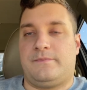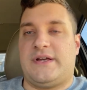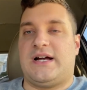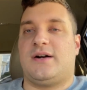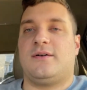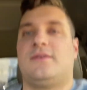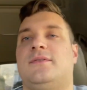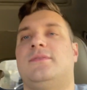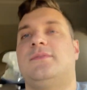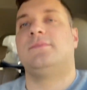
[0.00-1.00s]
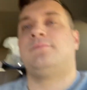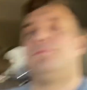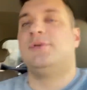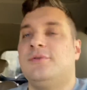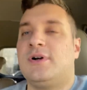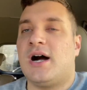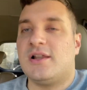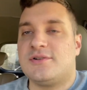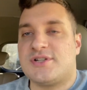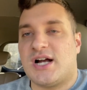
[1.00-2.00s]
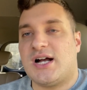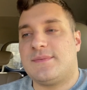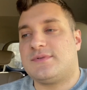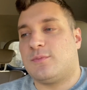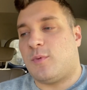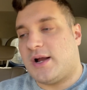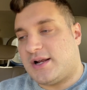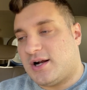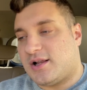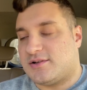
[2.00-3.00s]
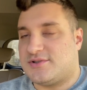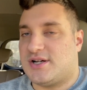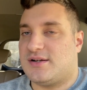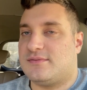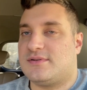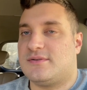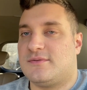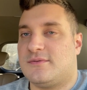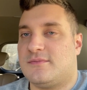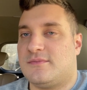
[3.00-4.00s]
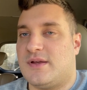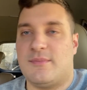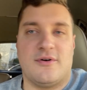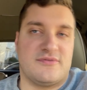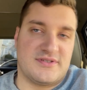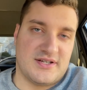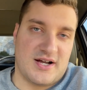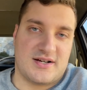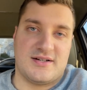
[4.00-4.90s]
Now, blue collar jobs, white collar jobs, they both suck.